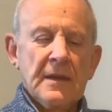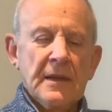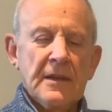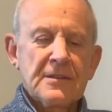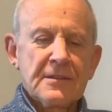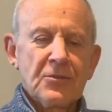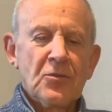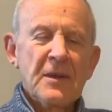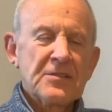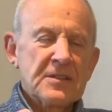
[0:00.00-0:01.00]
It's
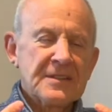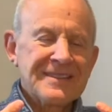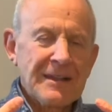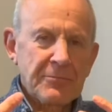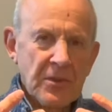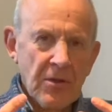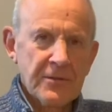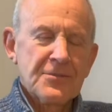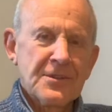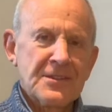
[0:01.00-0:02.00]
almost a
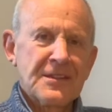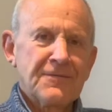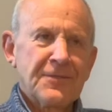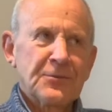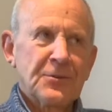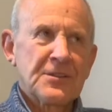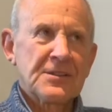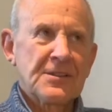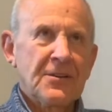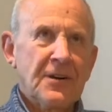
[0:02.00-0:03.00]
subconscious
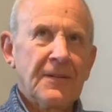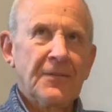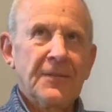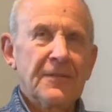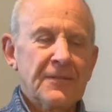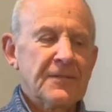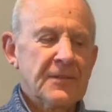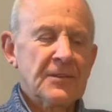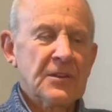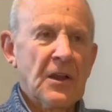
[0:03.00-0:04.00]
influence on,
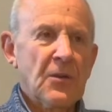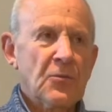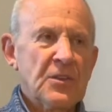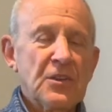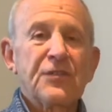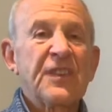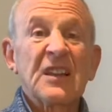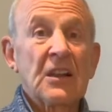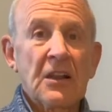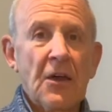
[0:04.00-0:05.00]
whether you
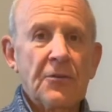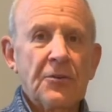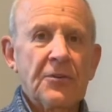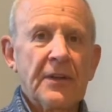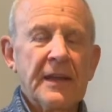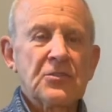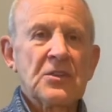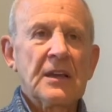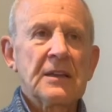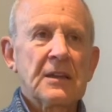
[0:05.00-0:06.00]
feel alone or not.
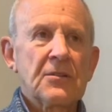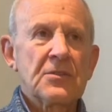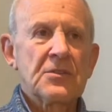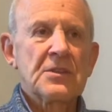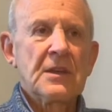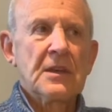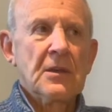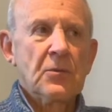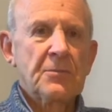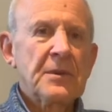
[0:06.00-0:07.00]
Angelica is,
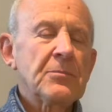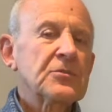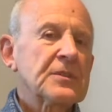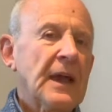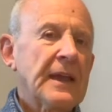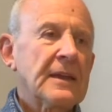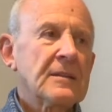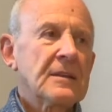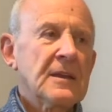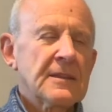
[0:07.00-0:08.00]
when people take
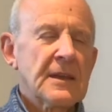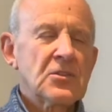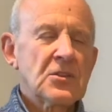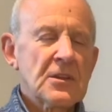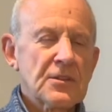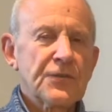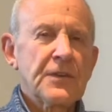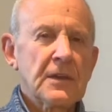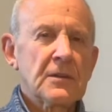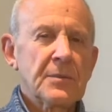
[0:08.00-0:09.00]
it, they just
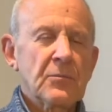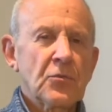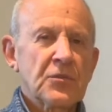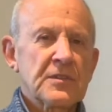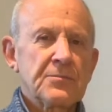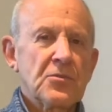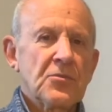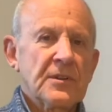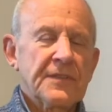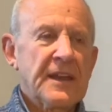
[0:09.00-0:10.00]
feel a bit more
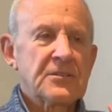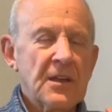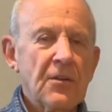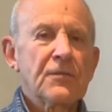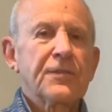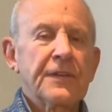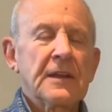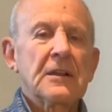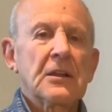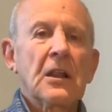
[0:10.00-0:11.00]
supported. They don't
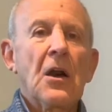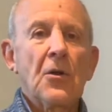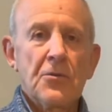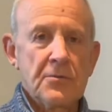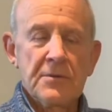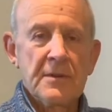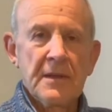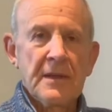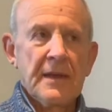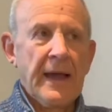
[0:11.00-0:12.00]
feel alone,
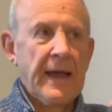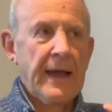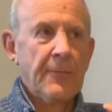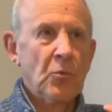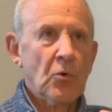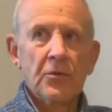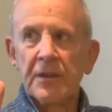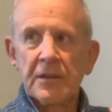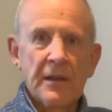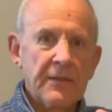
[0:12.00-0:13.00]
or
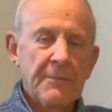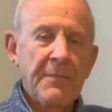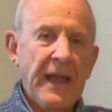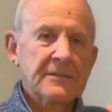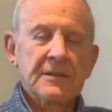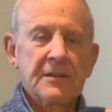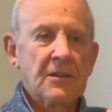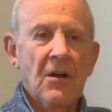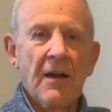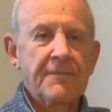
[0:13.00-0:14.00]
that, the battle in
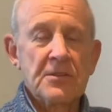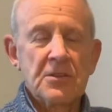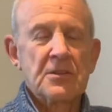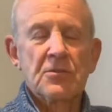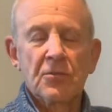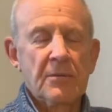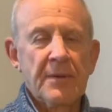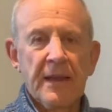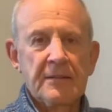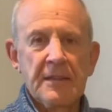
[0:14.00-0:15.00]
life is just all
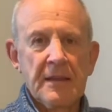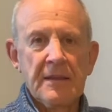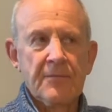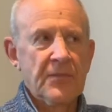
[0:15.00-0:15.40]
about them.